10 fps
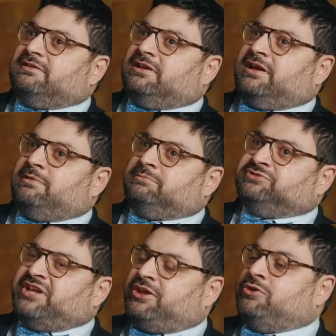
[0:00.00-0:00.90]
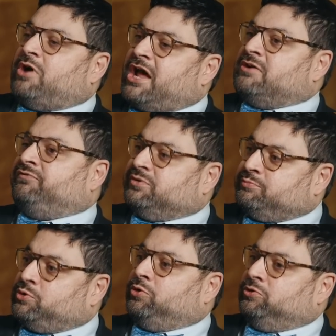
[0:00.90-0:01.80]
um, taking your eye off the
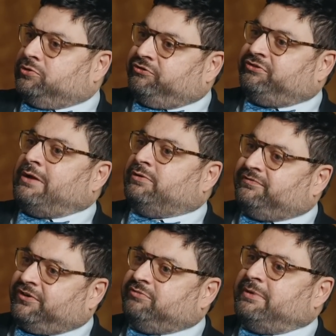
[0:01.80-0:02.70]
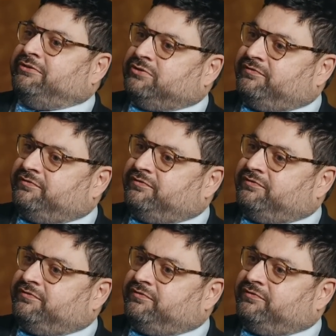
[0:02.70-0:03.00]
ball on sound fundamental